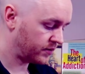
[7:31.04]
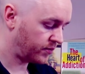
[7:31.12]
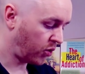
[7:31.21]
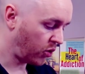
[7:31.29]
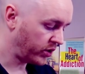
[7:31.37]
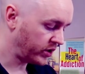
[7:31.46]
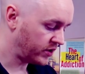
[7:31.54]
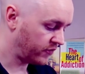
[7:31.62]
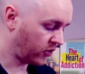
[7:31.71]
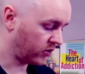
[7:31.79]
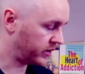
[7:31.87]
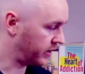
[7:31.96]
point of
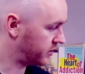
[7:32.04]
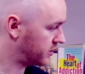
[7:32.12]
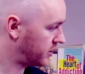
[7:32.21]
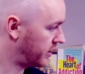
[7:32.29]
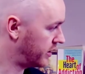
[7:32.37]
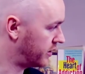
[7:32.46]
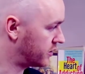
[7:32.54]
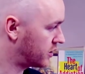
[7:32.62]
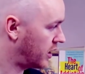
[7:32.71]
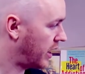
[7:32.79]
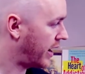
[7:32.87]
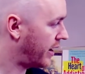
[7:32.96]
all this is,
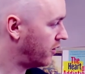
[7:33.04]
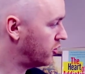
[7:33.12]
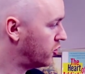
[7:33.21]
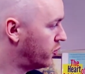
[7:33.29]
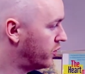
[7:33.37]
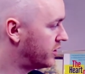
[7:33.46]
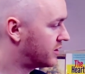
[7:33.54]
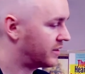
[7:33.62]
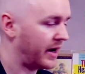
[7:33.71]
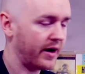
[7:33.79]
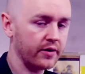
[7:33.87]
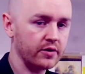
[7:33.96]
how do we
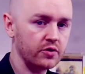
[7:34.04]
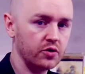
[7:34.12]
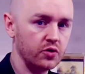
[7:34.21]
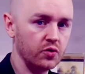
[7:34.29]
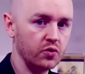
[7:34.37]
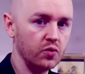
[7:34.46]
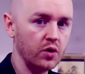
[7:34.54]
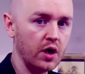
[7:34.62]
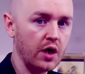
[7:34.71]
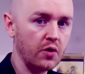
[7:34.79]
start to